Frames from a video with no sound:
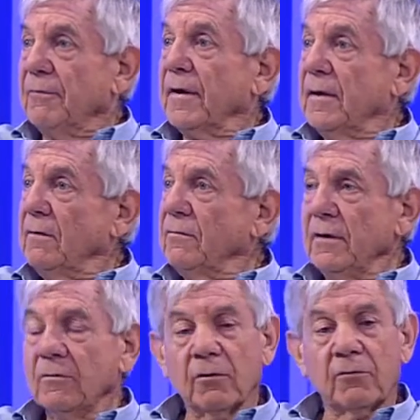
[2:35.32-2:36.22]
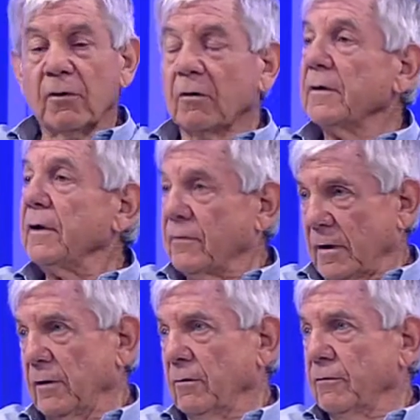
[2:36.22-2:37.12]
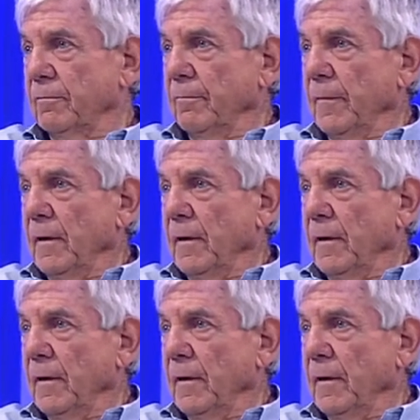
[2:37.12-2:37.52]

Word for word: And if the kids are in control, it's chaos.